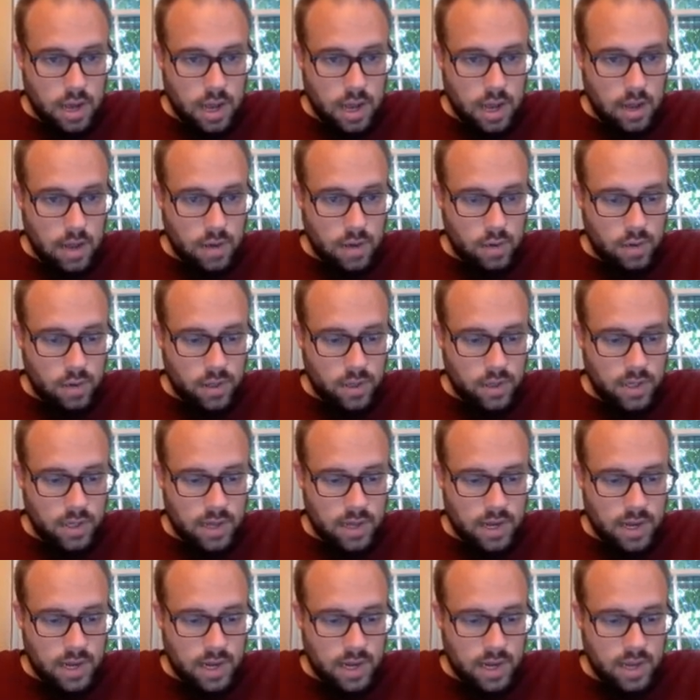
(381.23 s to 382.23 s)
I'm going to
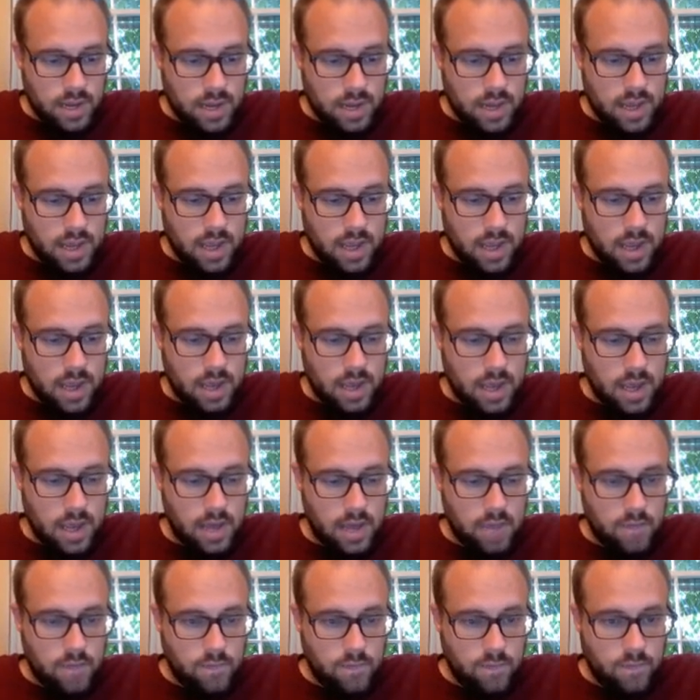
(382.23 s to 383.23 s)
need the
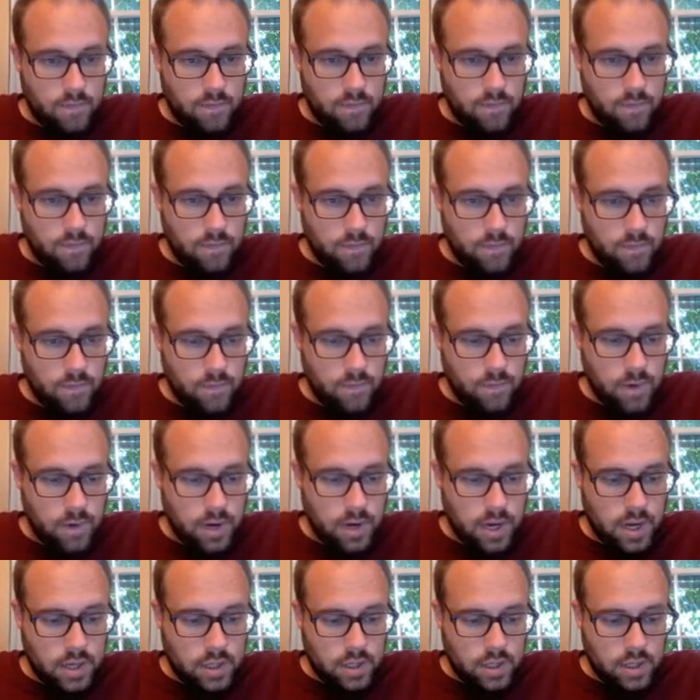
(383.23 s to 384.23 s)

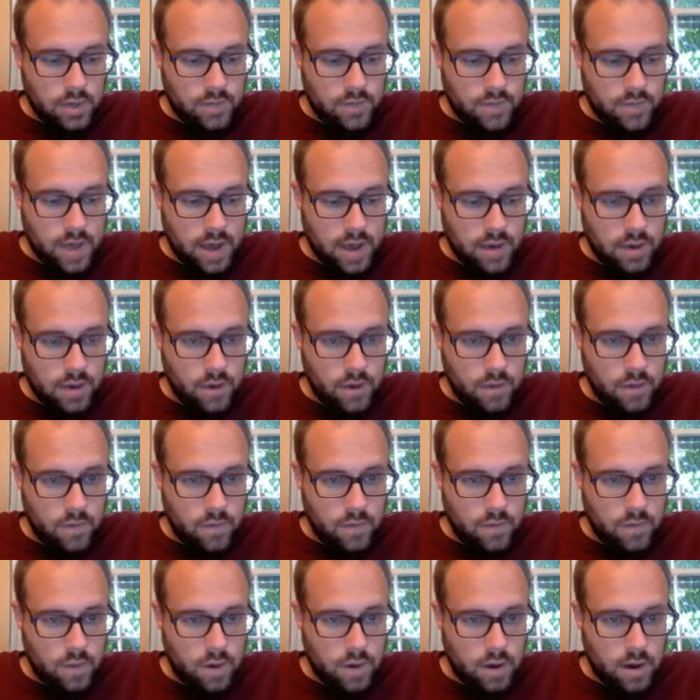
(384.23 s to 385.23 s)
reduction value
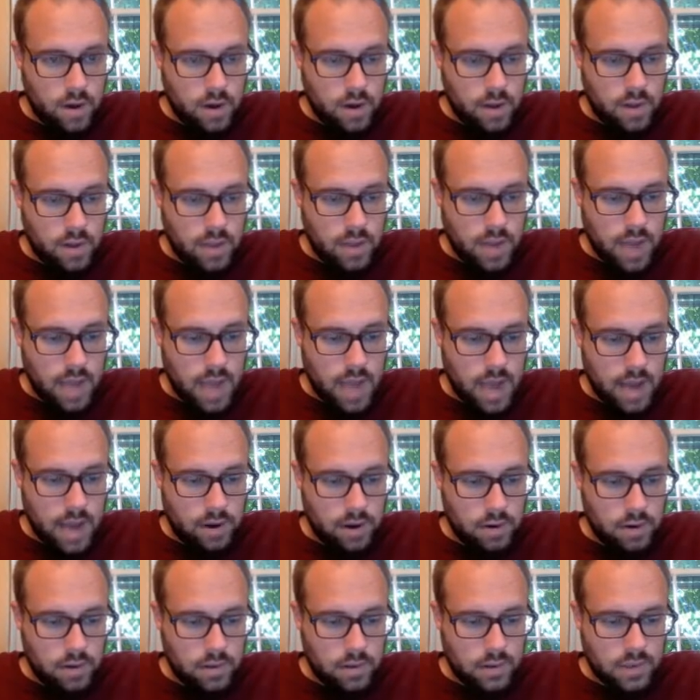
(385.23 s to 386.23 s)
for the
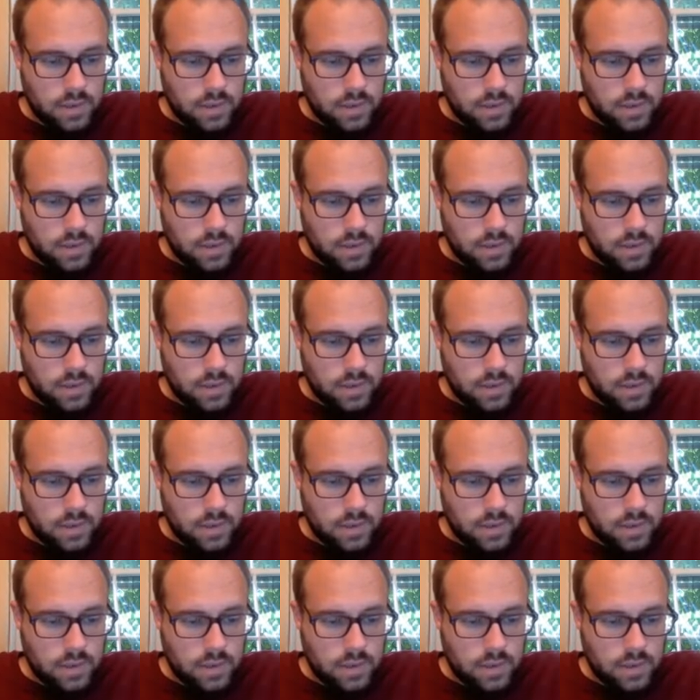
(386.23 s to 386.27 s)
iron,